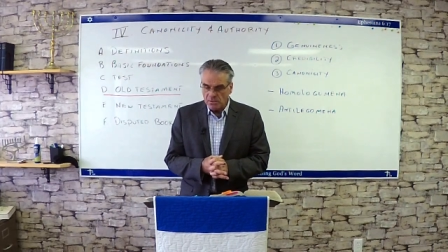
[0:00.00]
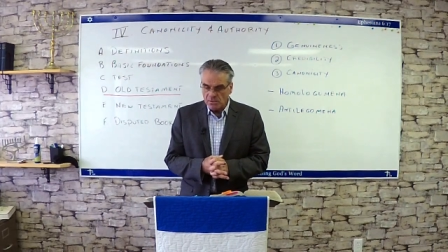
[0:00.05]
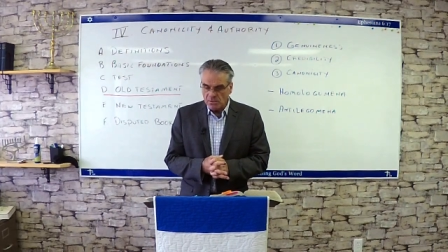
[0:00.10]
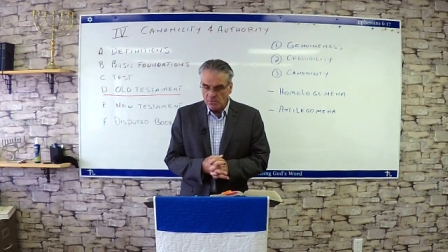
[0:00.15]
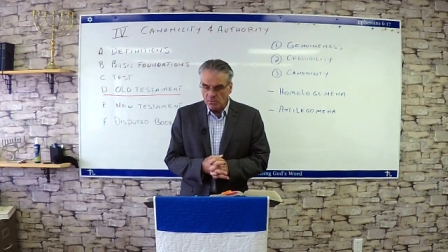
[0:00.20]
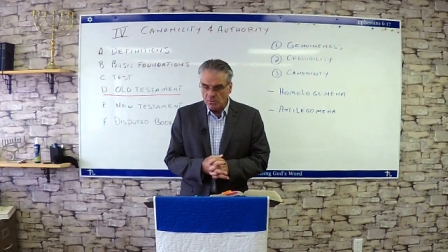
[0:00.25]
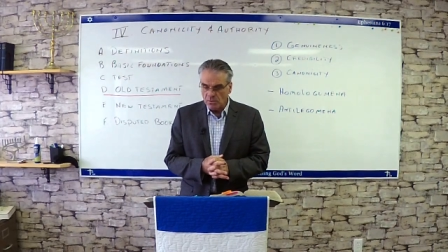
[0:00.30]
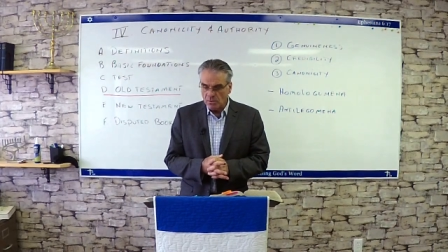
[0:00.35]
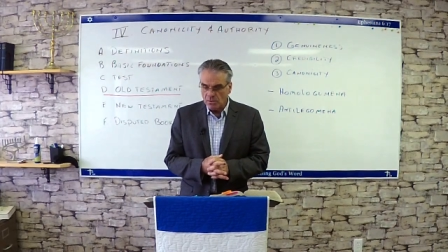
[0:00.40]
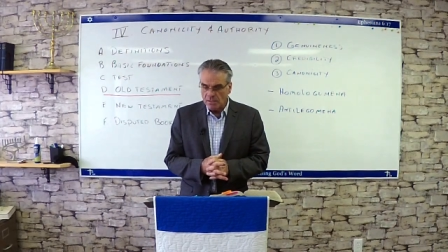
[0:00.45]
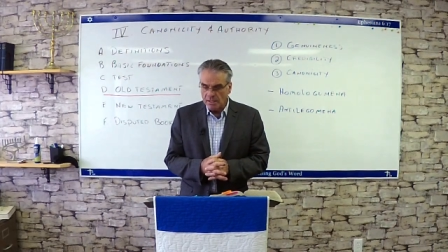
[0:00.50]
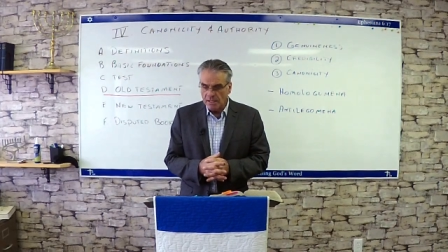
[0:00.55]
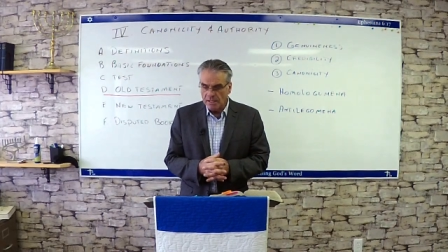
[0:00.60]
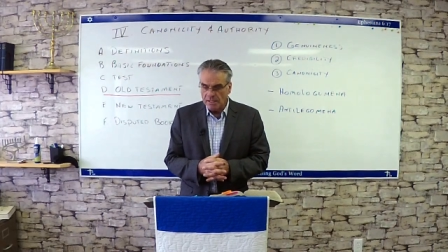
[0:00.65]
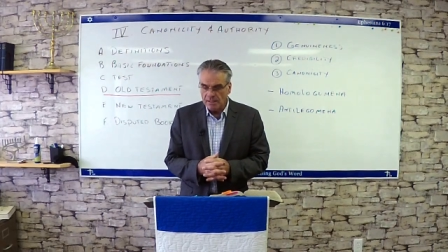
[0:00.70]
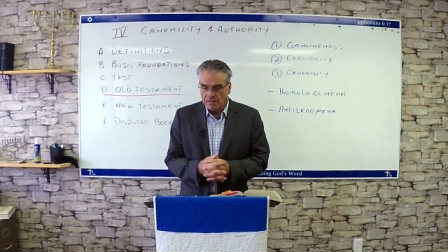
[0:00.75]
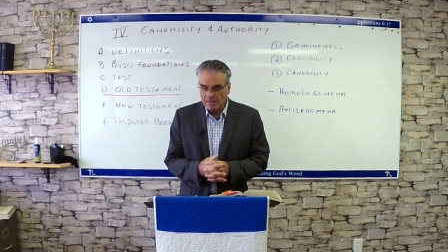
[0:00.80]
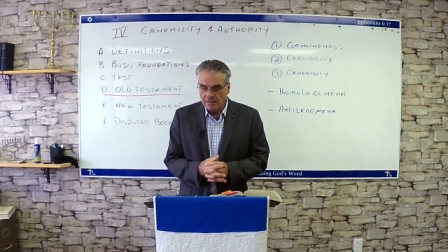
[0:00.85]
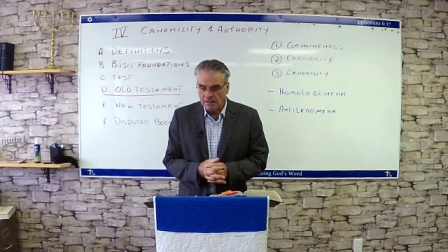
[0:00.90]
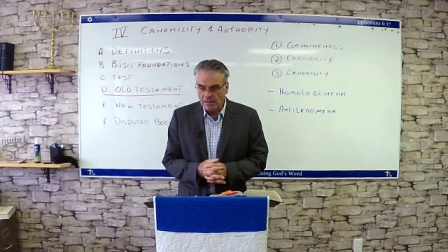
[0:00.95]
So
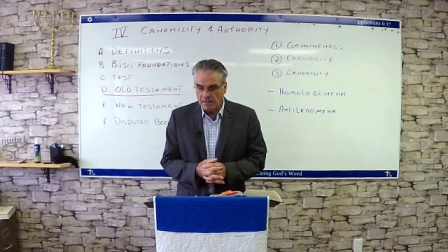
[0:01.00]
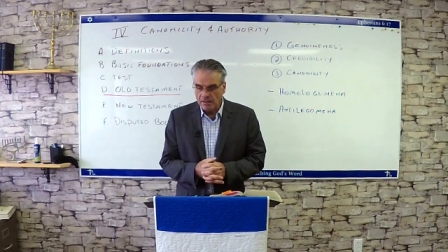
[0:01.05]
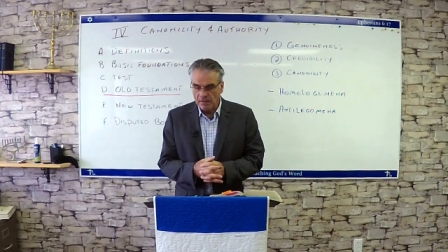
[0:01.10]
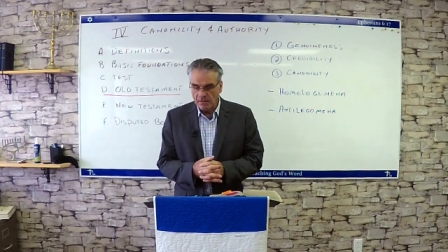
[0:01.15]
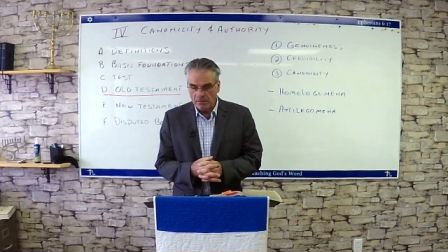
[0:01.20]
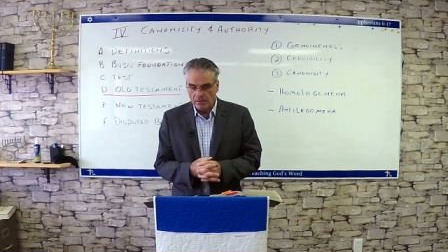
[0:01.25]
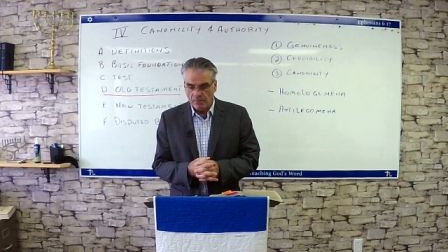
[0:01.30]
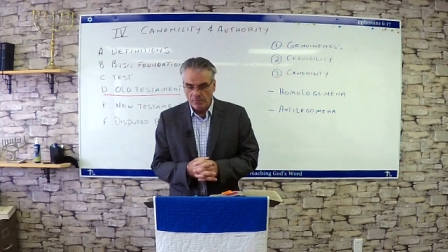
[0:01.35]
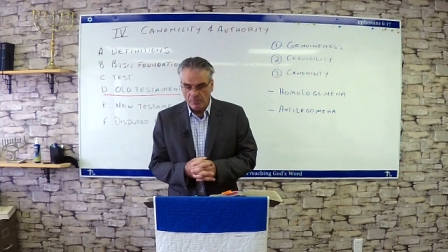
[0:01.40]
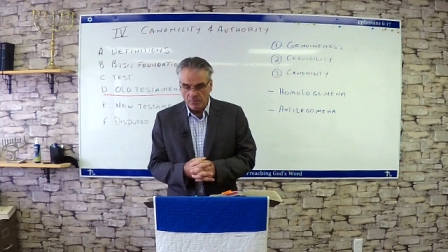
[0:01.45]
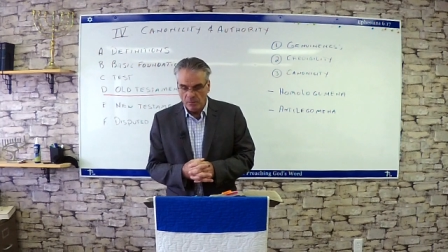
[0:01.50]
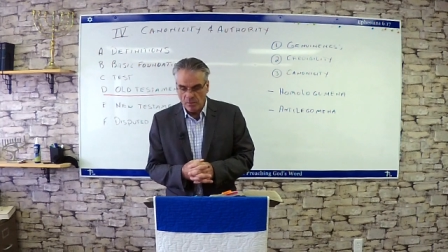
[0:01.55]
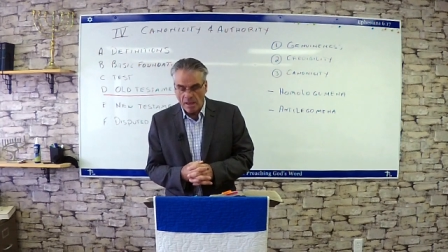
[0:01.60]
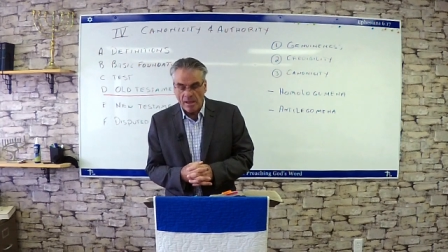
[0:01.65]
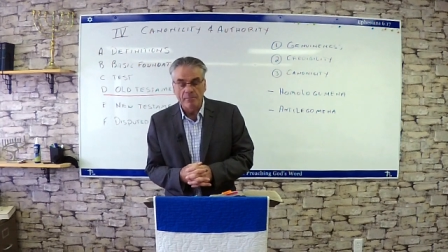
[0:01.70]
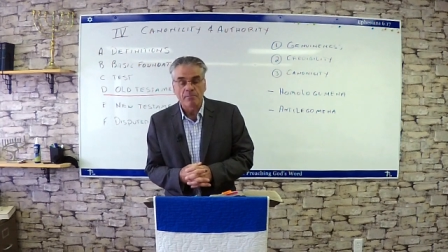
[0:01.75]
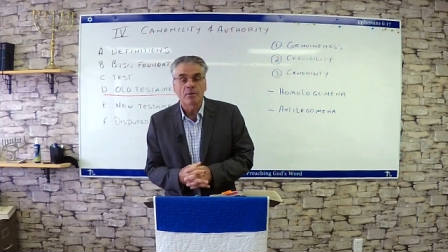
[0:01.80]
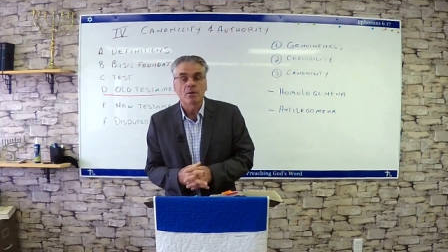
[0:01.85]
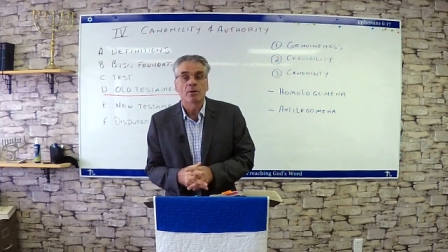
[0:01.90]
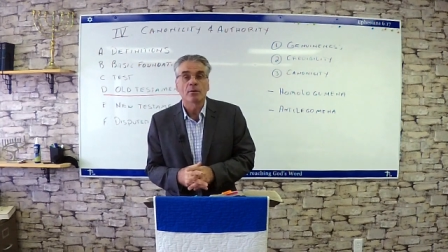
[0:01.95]
tonight um,
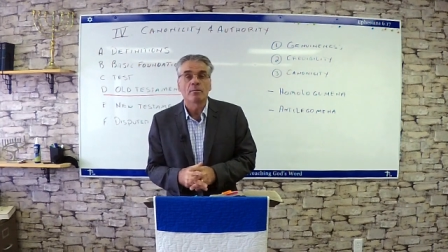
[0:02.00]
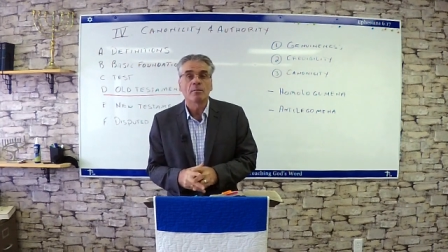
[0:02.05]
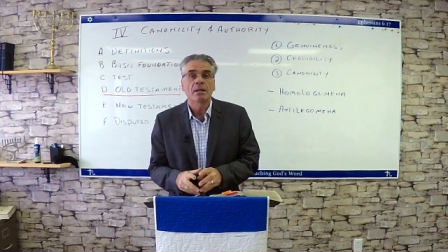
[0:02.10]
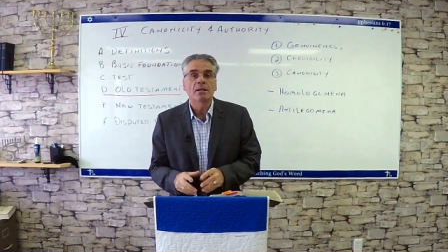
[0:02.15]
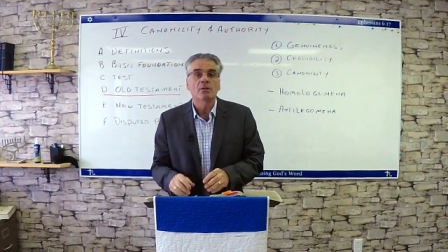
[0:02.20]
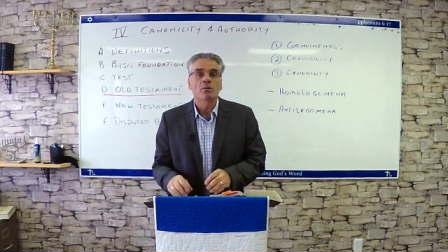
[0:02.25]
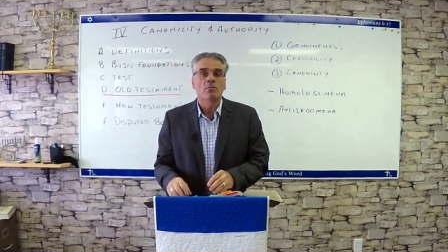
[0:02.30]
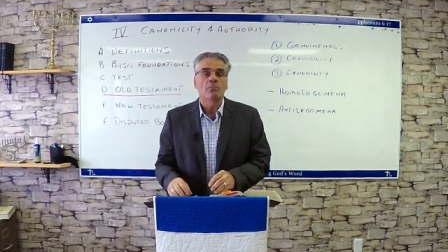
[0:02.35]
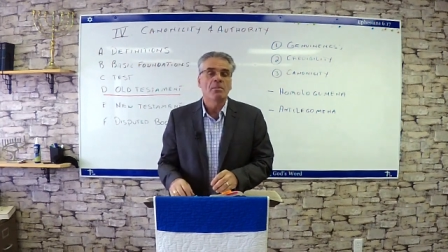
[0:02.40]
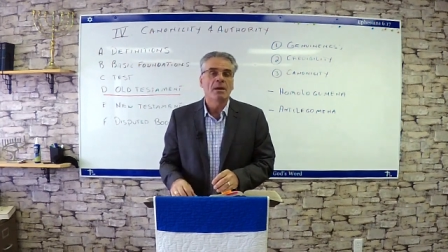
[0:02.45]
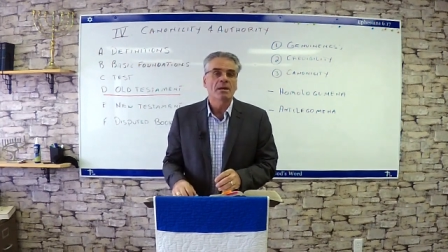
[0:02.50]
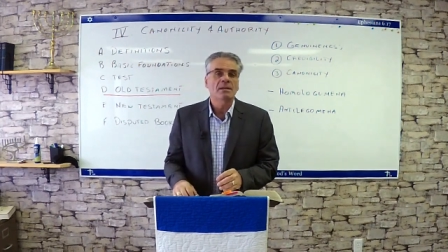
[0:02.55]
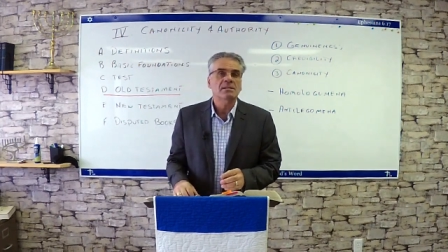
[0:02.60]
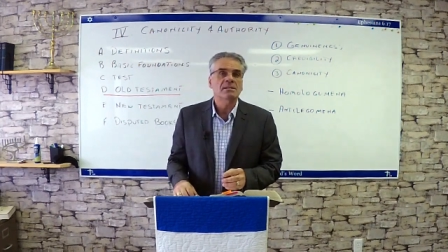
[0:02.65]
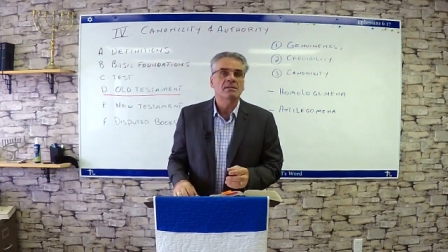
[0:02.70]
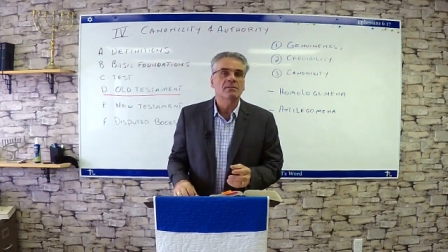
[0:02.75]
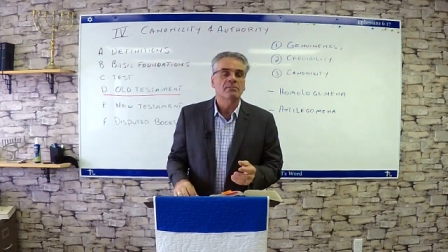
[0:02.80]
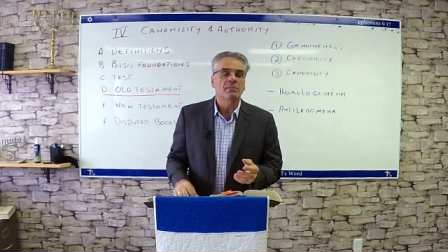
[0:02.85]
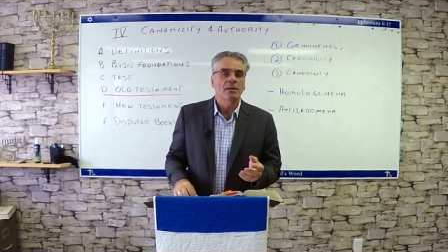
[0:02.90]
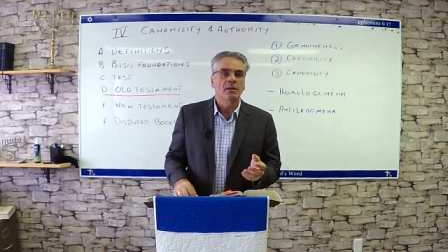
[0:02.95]
I'm going to make the
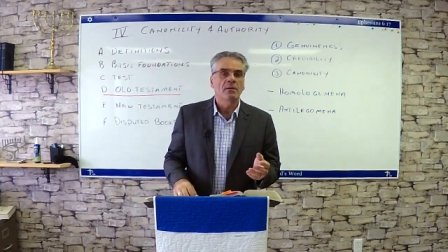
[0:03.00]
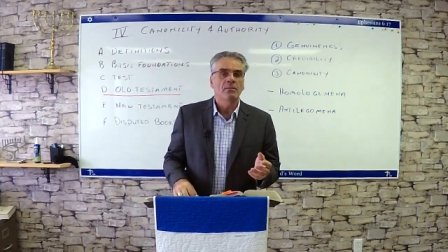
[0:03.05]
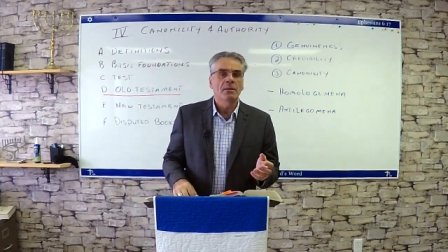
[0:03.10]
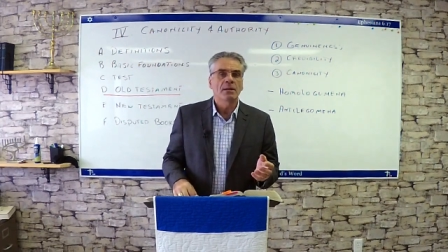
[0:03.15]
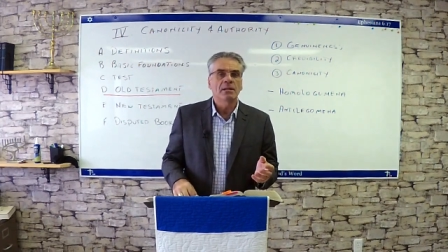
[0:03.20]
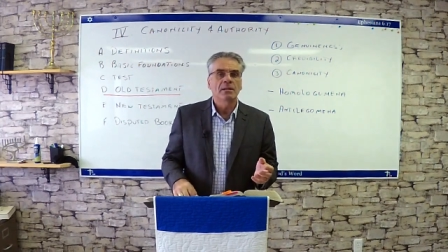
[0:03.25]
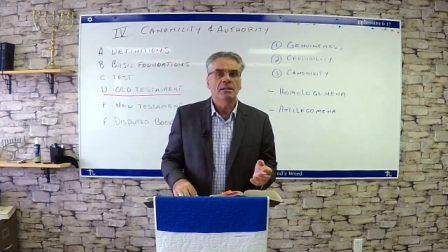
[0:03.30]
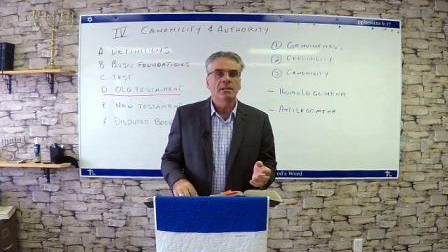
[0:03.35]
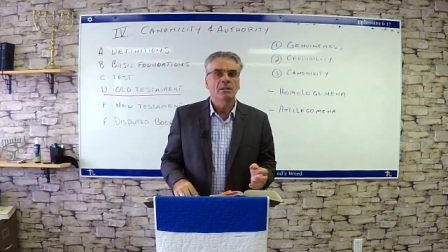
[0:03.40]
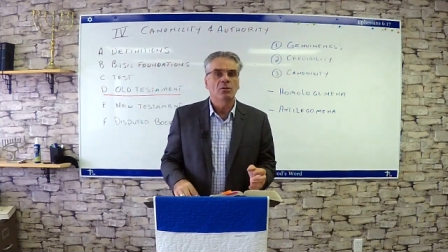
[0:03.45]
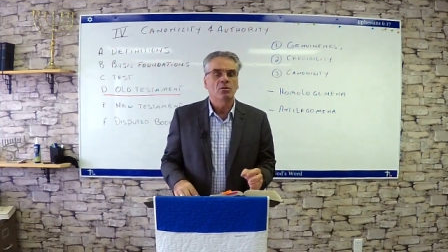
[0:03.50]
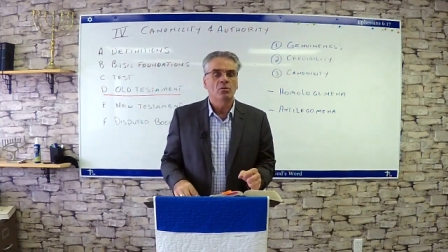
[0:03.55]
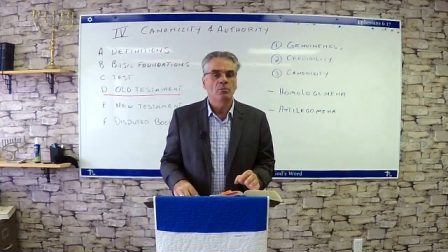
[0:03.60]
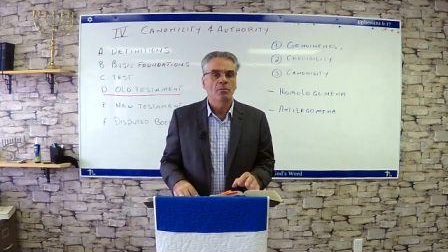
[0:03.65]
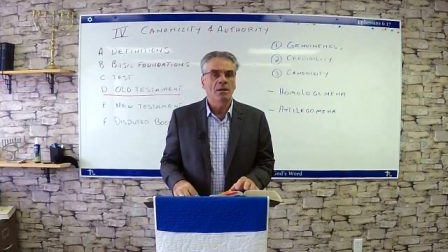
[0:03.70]
best of my ability to